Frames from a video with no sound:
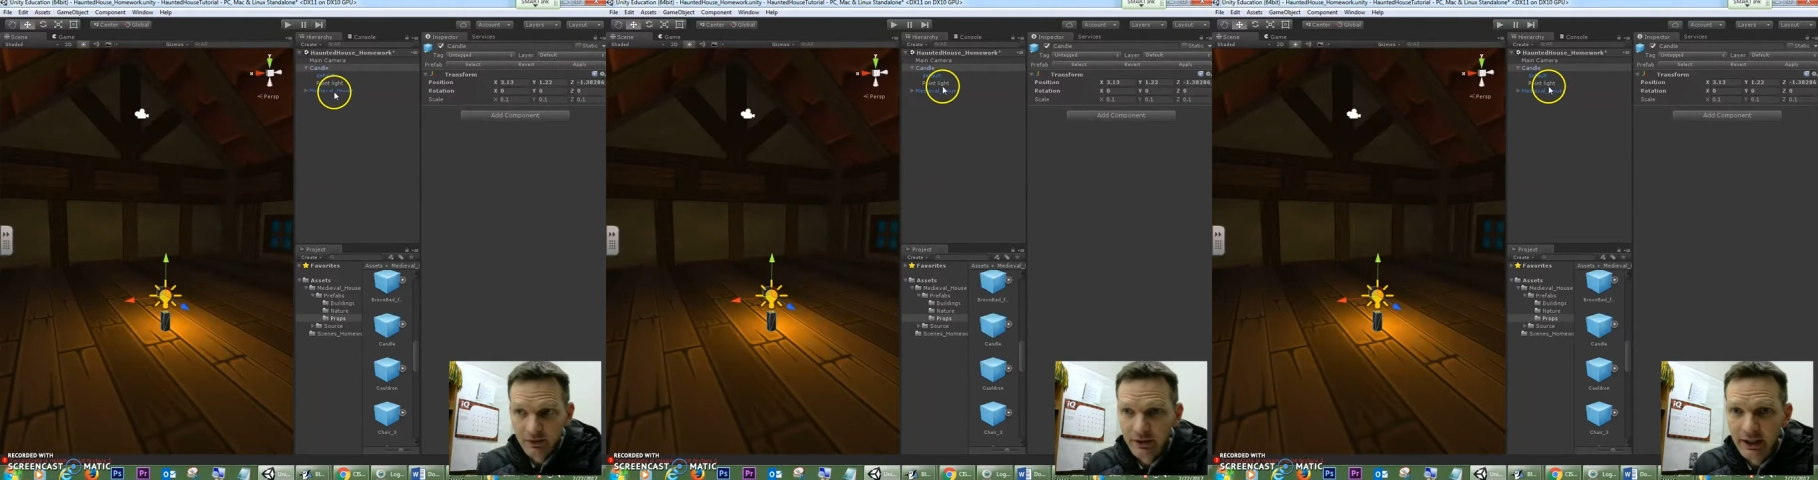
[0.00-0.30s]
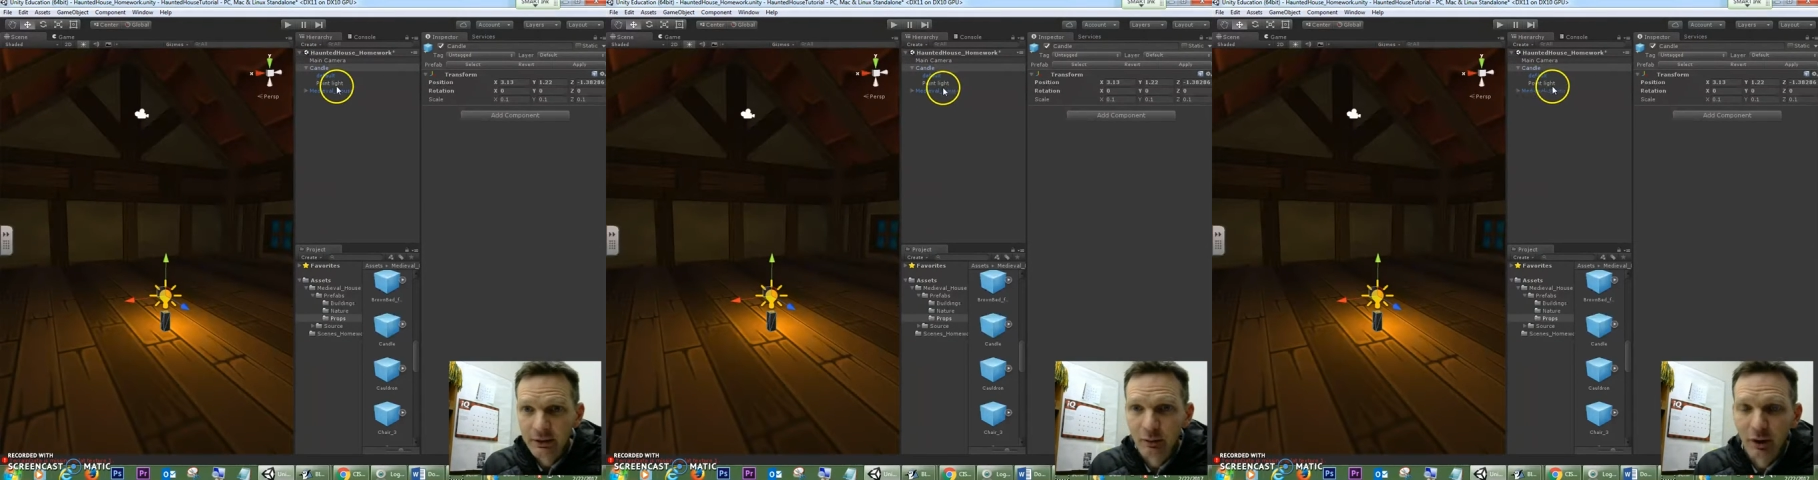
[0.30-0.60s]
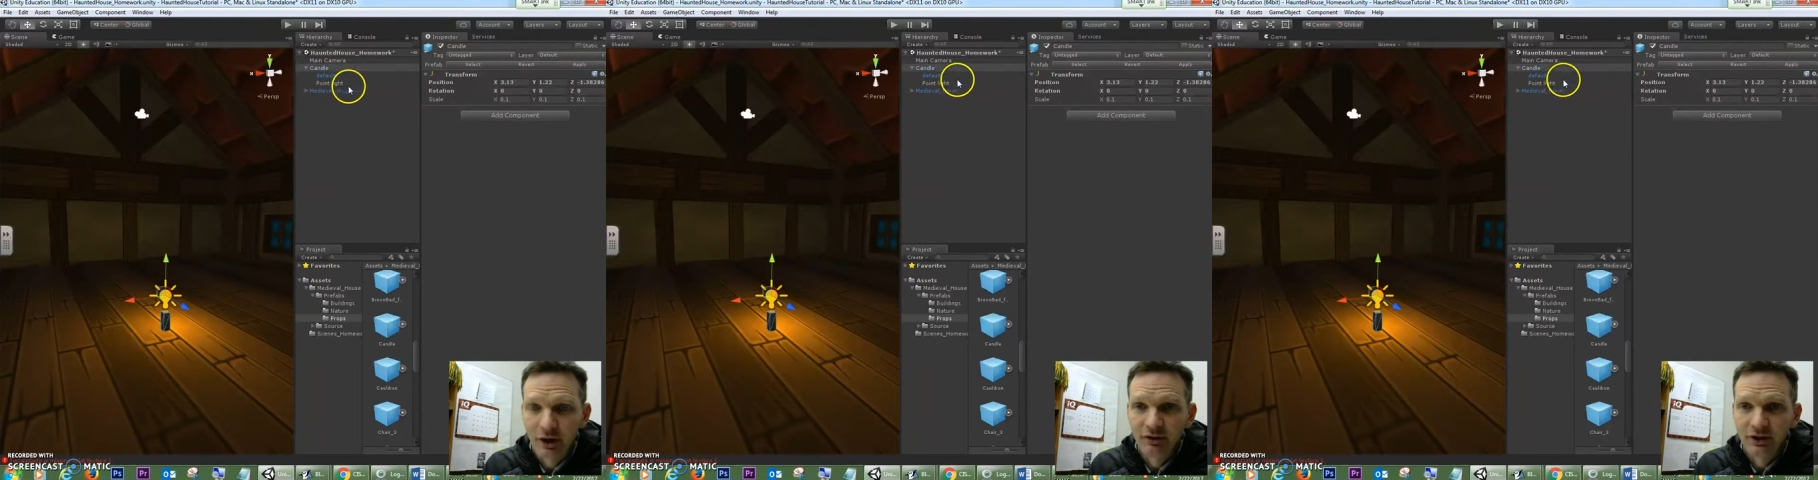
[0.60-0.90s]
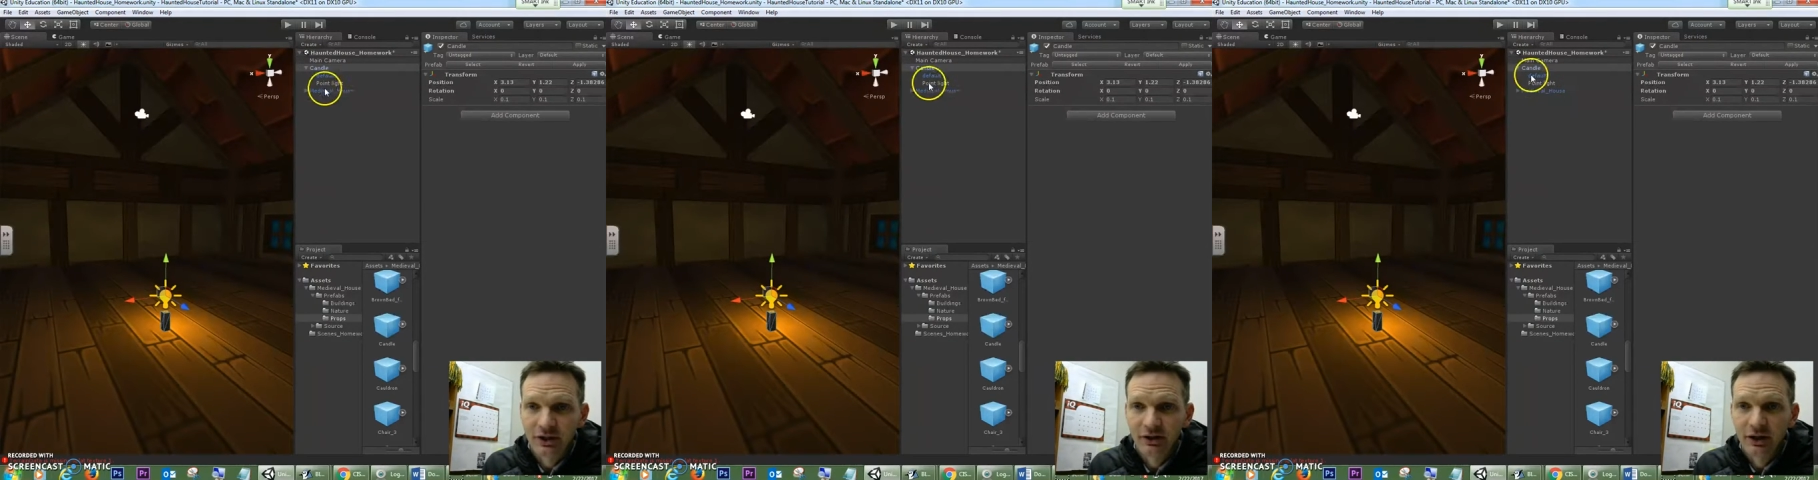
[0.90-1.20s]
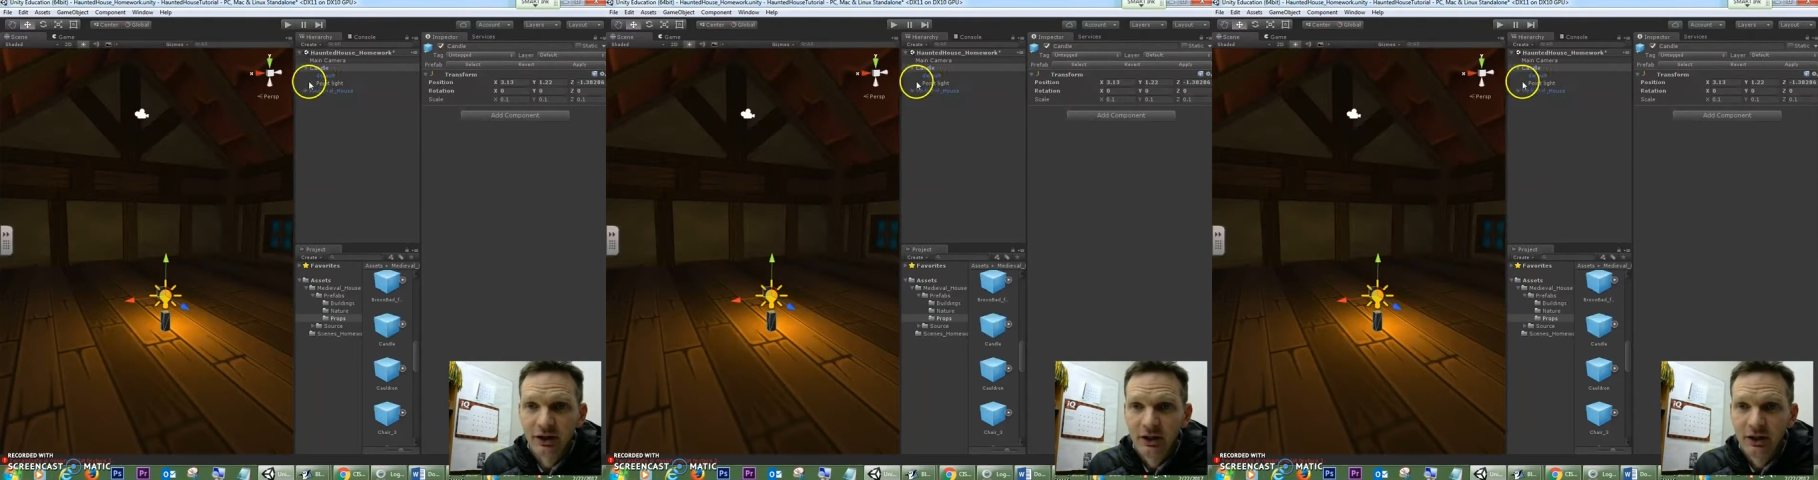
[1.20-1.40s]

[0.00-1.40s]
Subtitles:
Okay, they're part of each other.